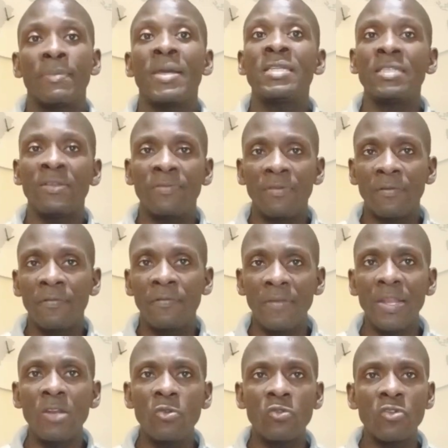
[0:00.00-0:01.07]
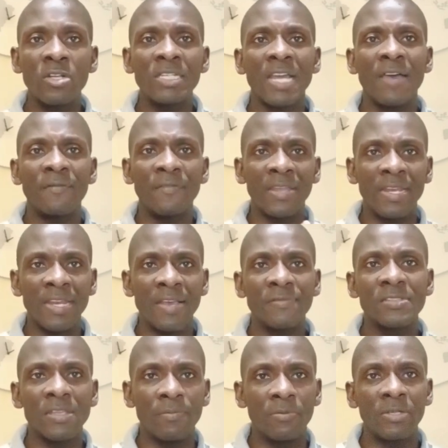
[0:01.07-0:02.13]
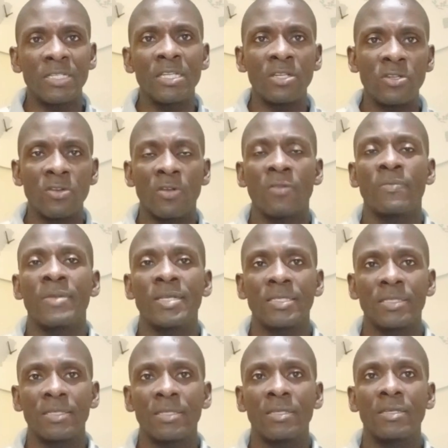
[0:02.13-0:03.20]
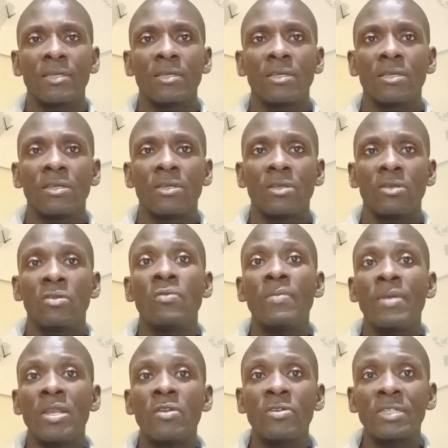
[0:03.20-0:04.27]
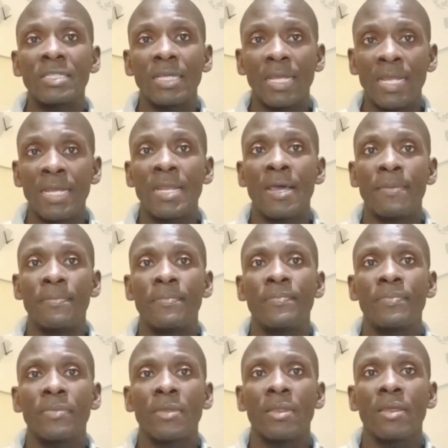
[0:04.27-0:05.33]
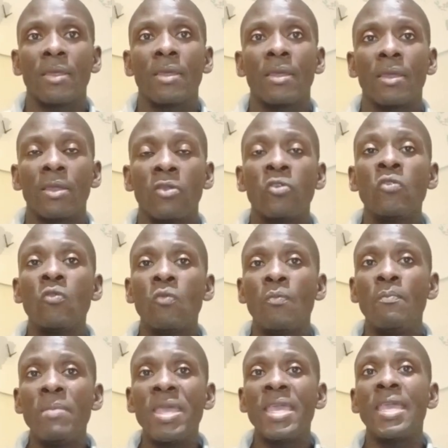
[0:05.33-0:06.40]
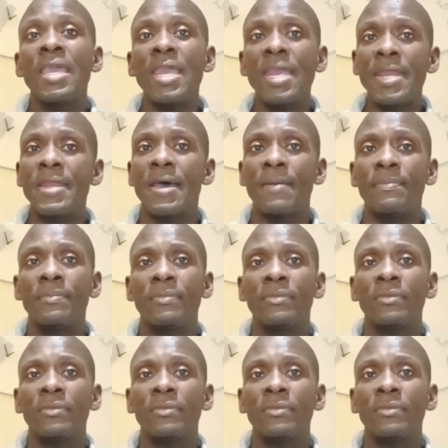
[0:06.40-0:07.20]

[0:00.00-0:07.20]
But if you feel you don't have enough supporting document, you may not end up, you may end up